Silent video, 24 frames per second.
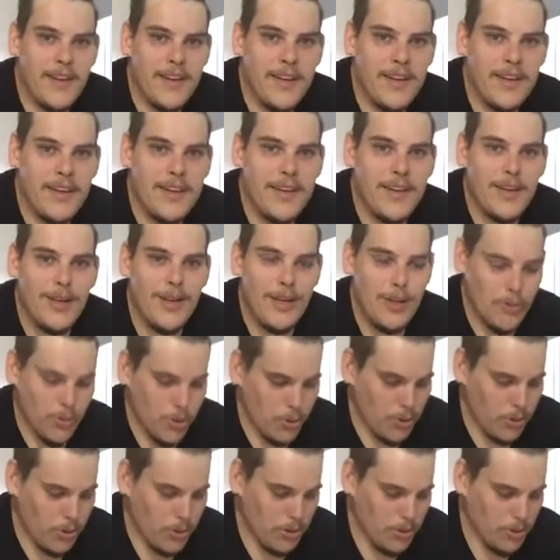Hey, hello
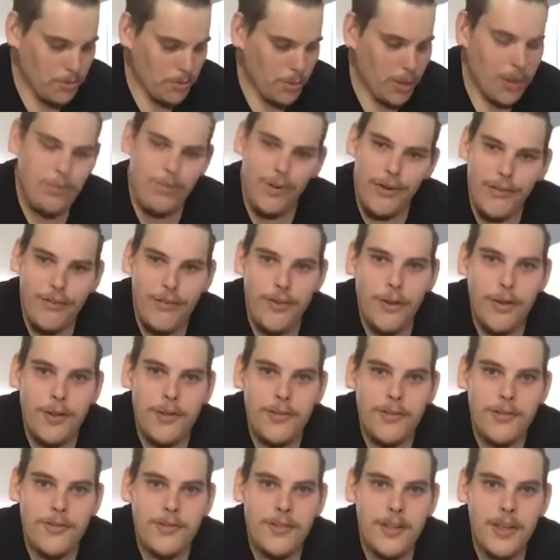all you Bob.
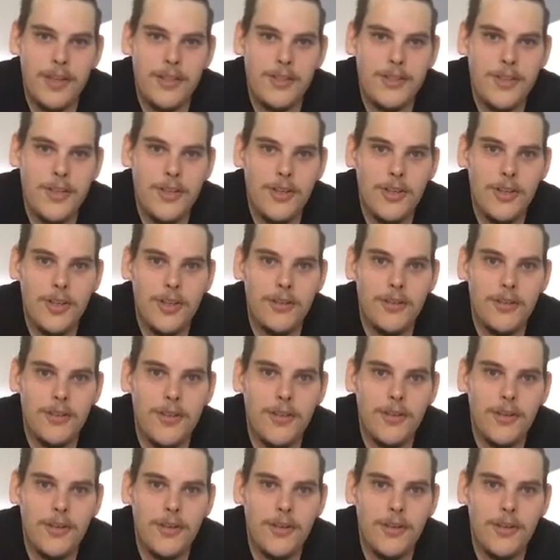Tonight